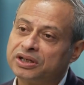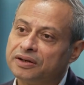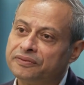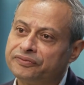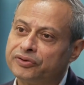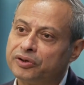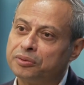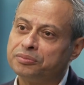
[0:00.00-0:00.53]
come
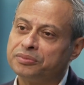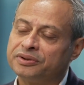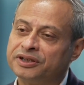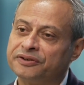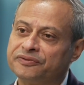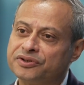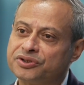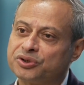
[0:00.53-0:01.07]
from
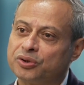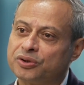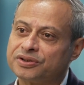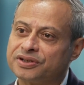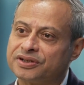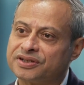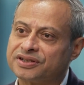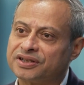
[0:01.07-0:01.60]
different
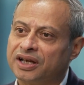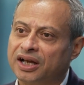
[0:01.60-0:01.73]
sources.